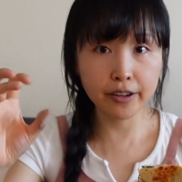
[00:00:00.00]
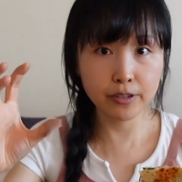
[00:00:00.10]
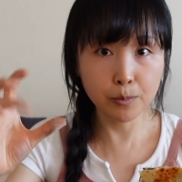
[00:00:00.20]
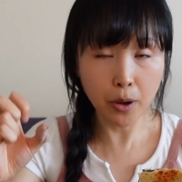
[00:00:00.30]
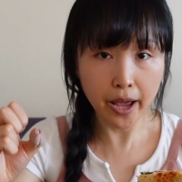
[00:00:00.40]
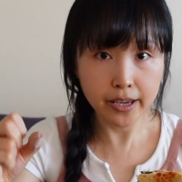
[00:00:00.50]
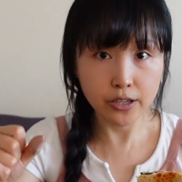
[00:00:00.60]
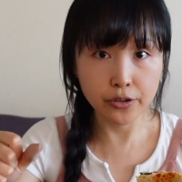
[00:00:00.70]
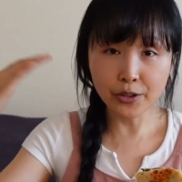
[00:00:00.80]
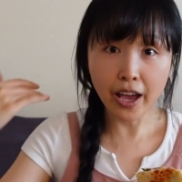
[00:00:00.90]
every bite,
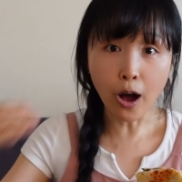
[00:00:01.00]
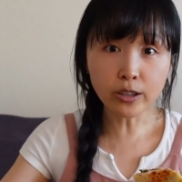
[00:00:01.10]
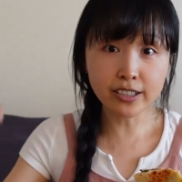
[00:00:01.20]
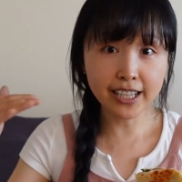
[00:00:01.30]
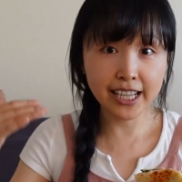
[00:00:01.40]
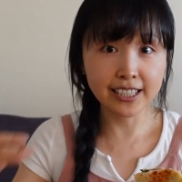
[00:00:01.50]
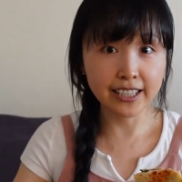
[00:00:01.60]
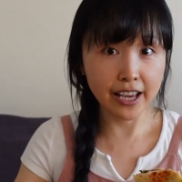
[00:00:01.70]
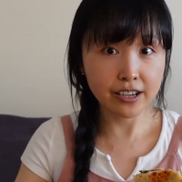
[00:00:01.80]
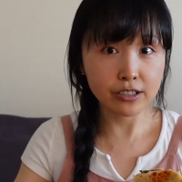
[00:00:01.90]
you, you get alternating
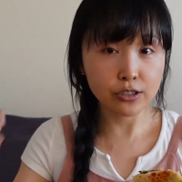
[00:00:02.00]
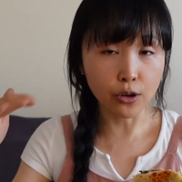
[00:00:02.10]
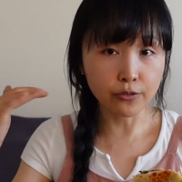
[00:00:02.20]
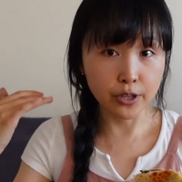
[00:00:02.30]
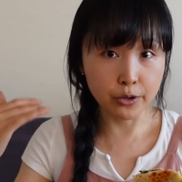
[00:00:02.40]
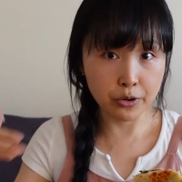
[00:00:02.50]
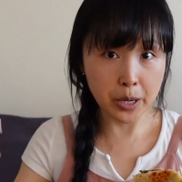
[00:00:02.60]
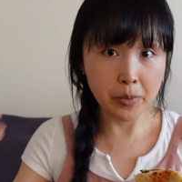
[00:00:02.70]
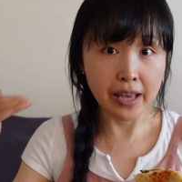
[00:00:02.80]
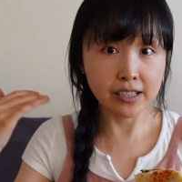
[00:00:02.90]
layers of the
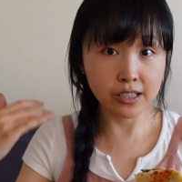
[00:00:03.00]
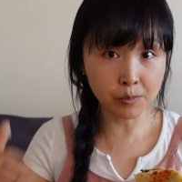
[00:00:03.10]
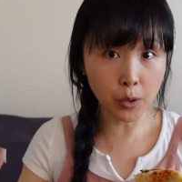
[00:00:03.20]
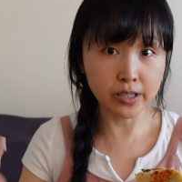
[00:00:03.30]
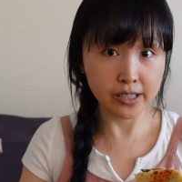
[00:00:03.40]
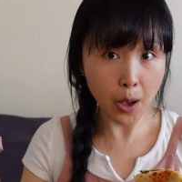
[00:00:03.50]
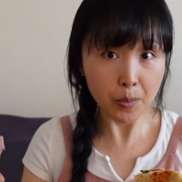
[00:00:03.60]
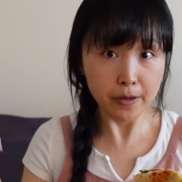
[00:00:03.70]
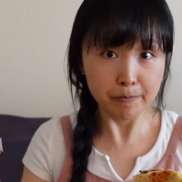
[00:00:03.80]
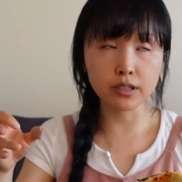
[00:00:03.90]
crepe and smoked
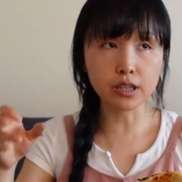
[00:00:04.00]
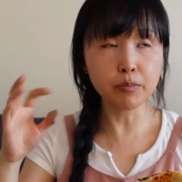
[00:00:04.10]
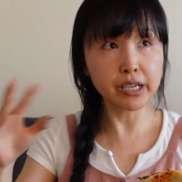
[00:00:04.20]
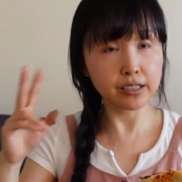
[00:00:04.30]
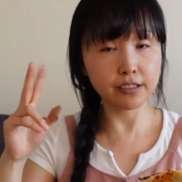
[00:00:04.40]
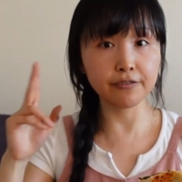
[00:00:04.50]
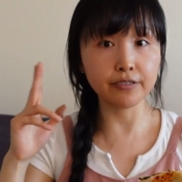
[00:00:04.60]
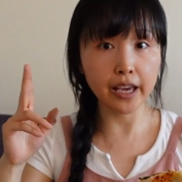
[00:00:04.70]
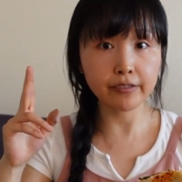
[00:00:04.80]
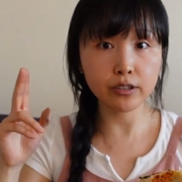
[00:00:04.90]
salmon. Mixed
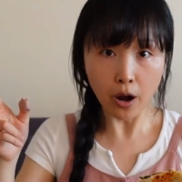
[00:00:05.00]
flavor